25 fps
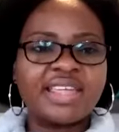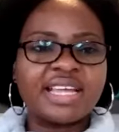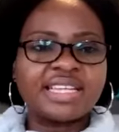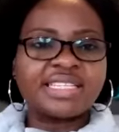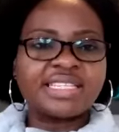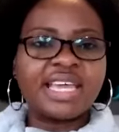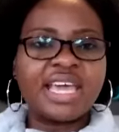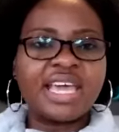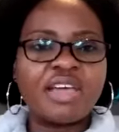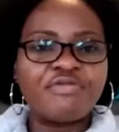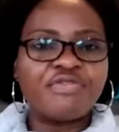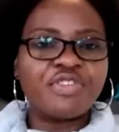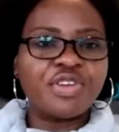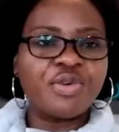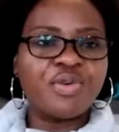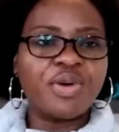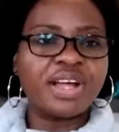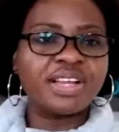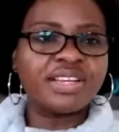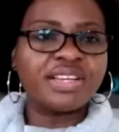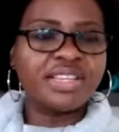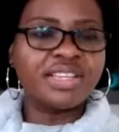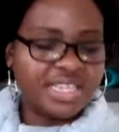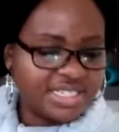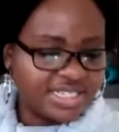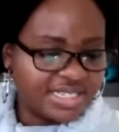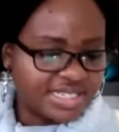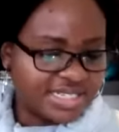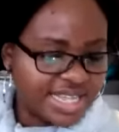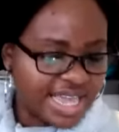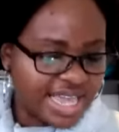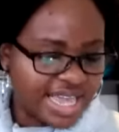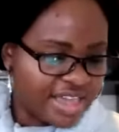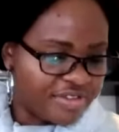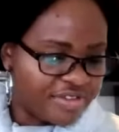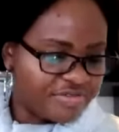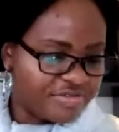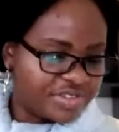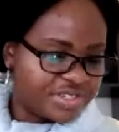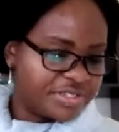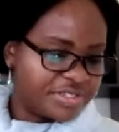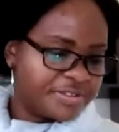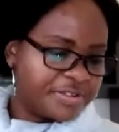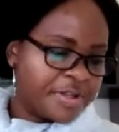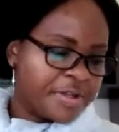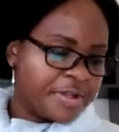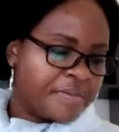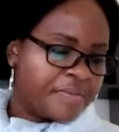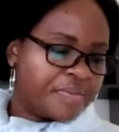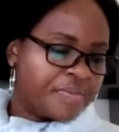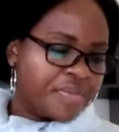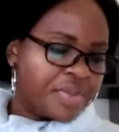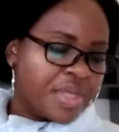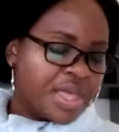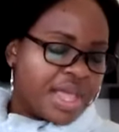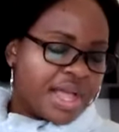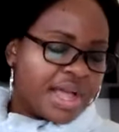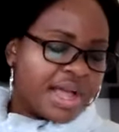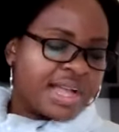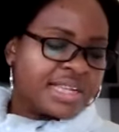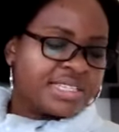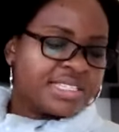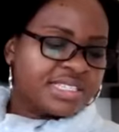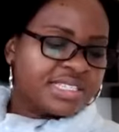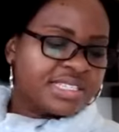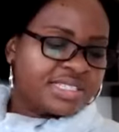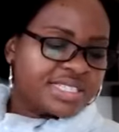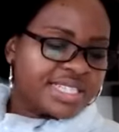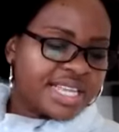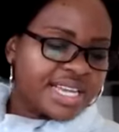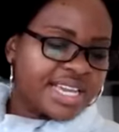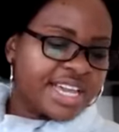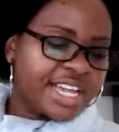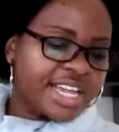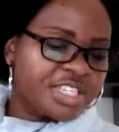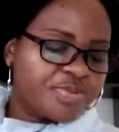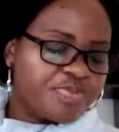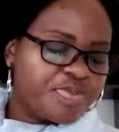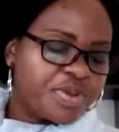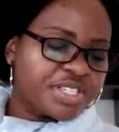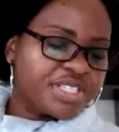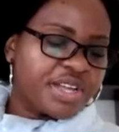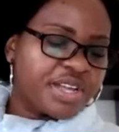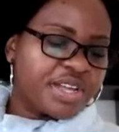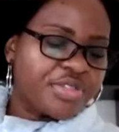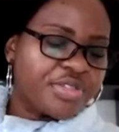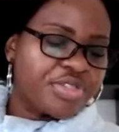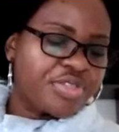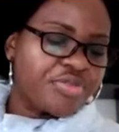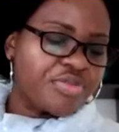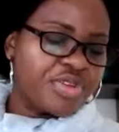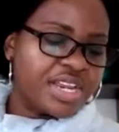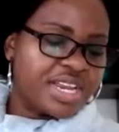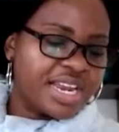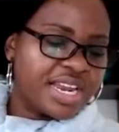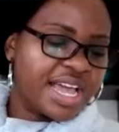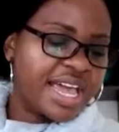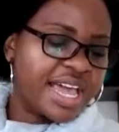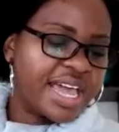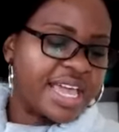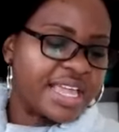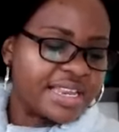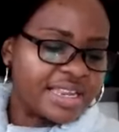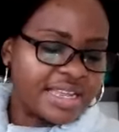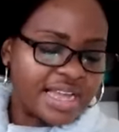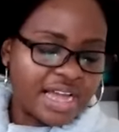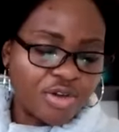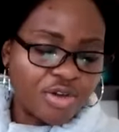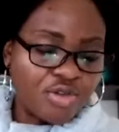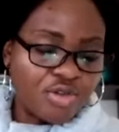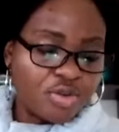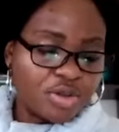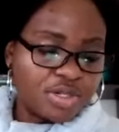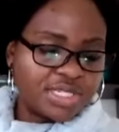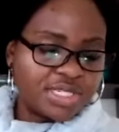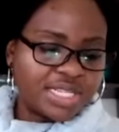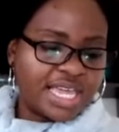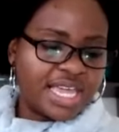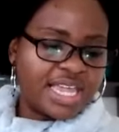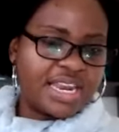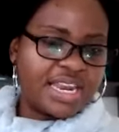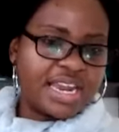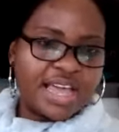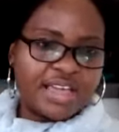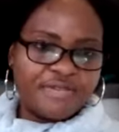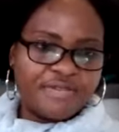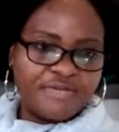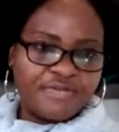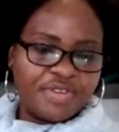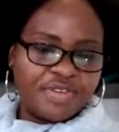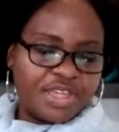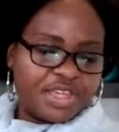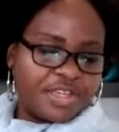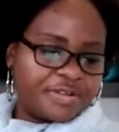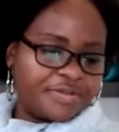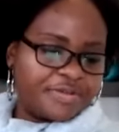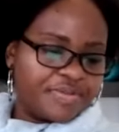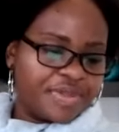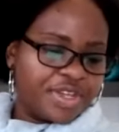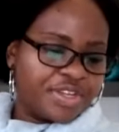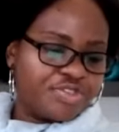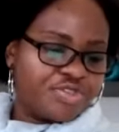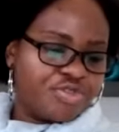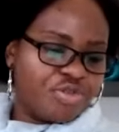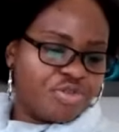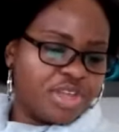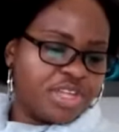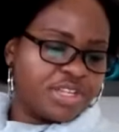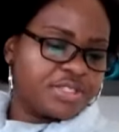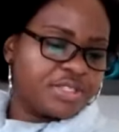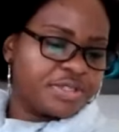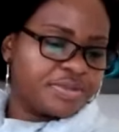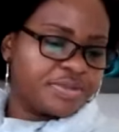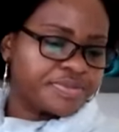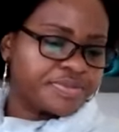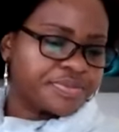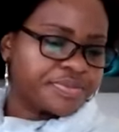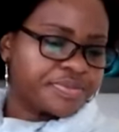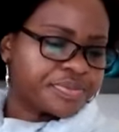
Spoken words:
that everyone is saved. And in 2 Peter 3, 9, I'll use NIV. It reads,